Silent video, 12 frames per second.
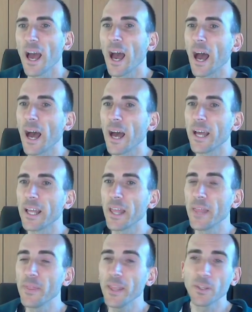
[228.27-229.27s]

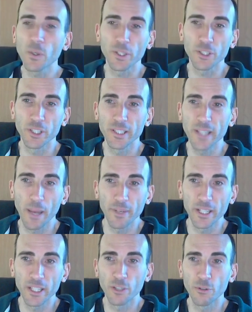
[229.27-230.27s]
And then the question is, how
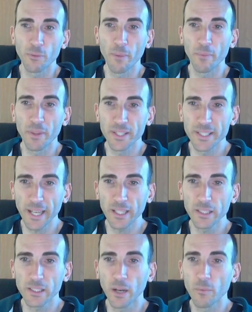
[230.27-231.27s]
many did you remember the
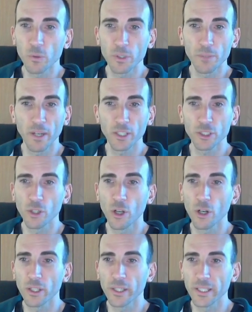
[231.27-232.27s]
second time? It was a much
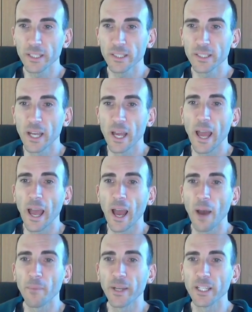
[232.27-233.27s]
longer list.
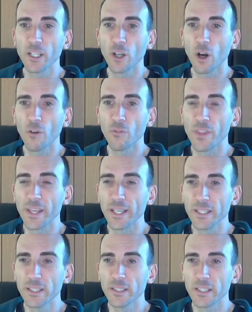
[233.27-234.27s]
How many of
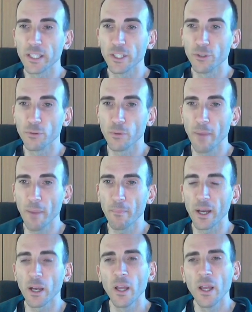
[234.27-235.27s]
these did you
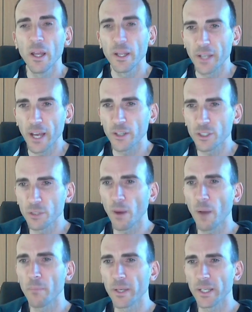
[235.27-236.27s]
remember? Now, you
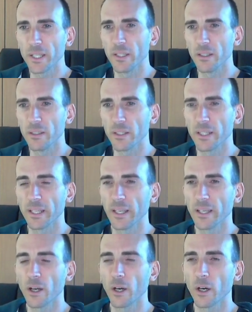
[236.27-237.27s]
might be
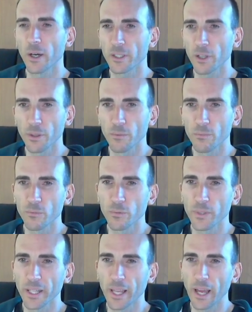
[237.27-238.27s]
thinking, oh, I got them
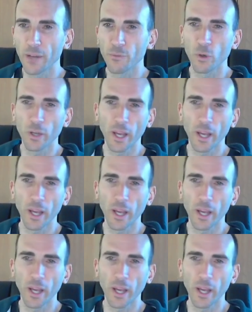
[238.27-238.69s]
really out of order.